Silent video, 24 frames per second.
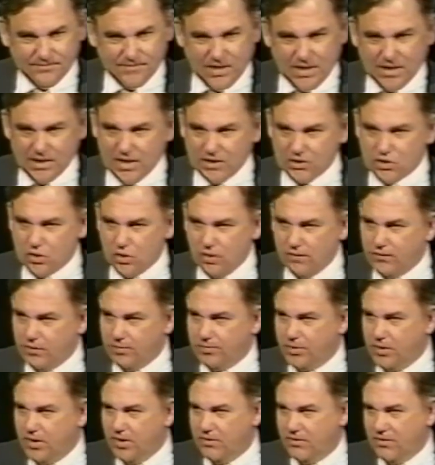That's
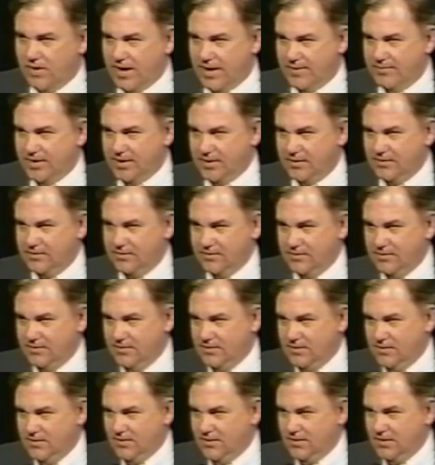over-programming.
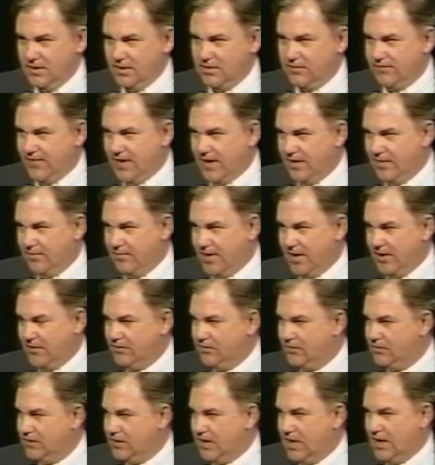It's found
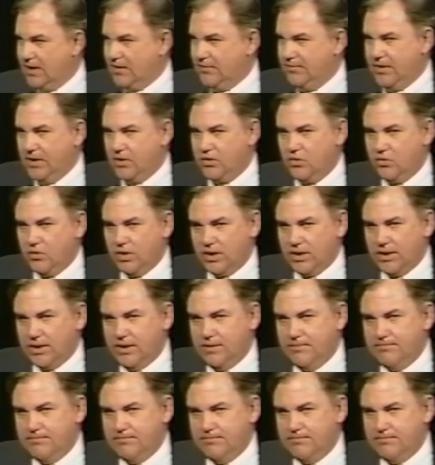out about quickly.